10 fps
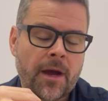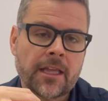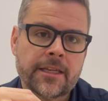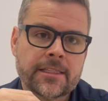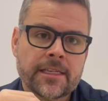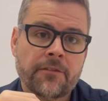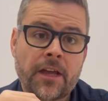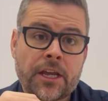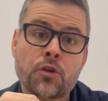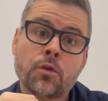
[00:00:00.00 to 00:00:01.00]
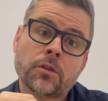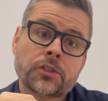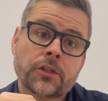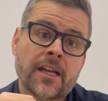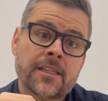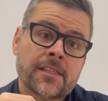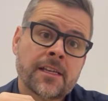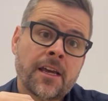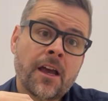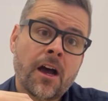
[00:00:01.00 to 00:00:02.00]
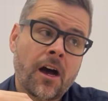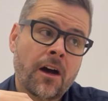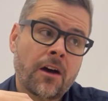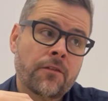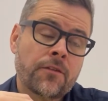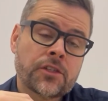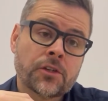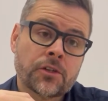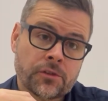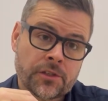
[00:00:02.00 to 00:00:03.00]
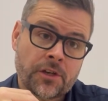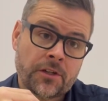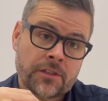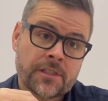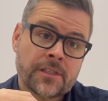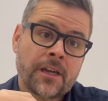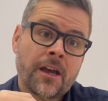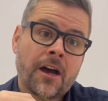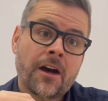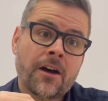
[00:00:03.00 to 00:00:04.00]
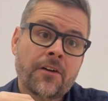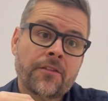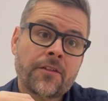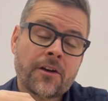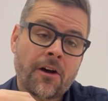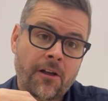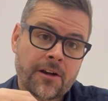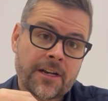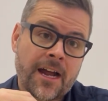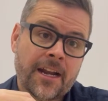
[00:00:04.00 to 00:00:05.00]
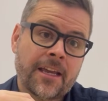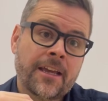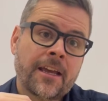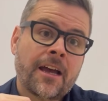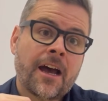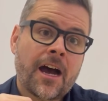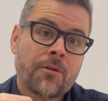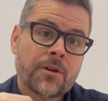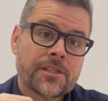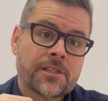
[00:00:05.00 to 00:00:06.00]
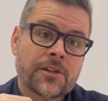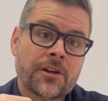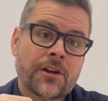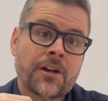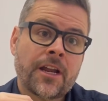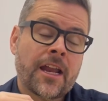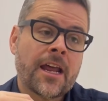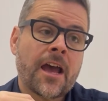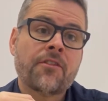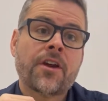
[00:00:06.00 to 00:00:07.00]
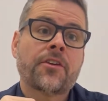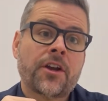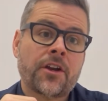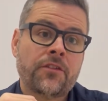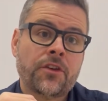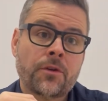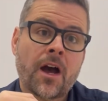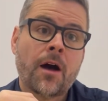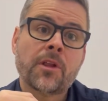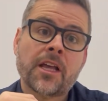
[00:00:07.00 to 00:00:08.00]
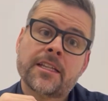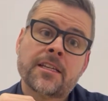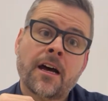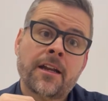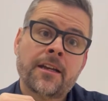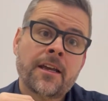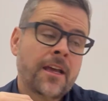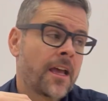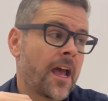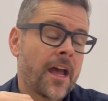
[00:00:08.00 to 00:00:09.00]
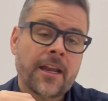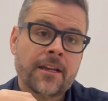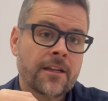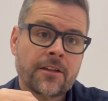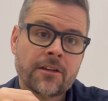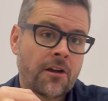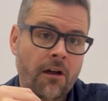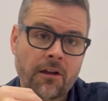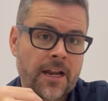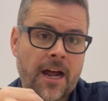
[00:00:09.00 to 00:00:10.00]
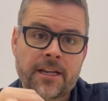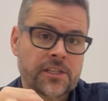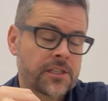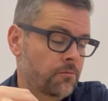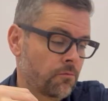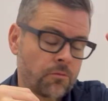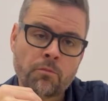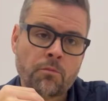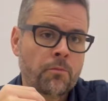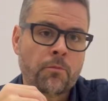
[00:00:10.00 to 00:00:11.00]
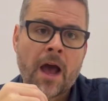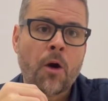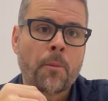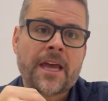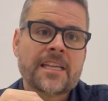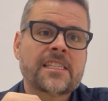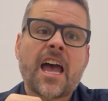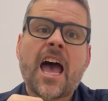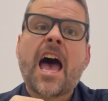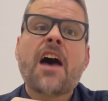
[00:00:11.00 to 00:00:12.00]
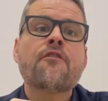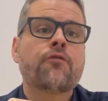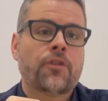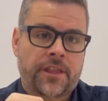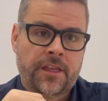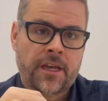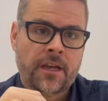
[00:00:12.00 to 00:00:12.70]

LinkedIn of Google Trends of search results of Call Her Daddy, Howard Stern, and every other interview Kamala had done, and Call Her Daddy just outpaced everything.